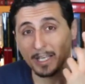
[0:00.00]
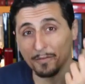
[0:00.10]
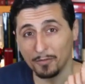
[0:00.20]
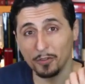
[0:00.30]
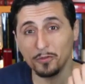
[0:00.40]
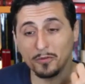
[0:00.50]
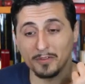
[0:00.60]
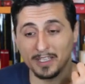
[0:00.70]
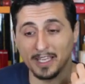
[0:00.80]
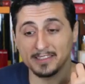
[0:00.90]
If
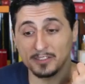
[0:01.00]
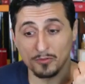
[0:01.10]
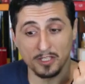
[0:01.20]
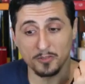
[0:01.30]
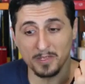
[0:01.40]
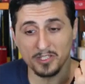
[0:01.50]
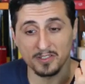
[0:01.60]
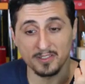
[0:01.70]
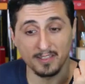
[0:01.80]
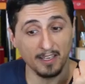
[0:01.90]
you guess
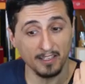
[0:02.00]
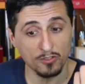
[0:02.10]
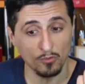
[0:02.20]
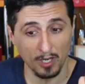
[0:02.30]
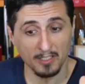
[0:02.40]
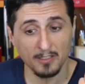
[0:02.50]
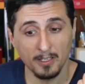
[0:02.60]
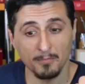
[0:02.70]
transmissions, that is right,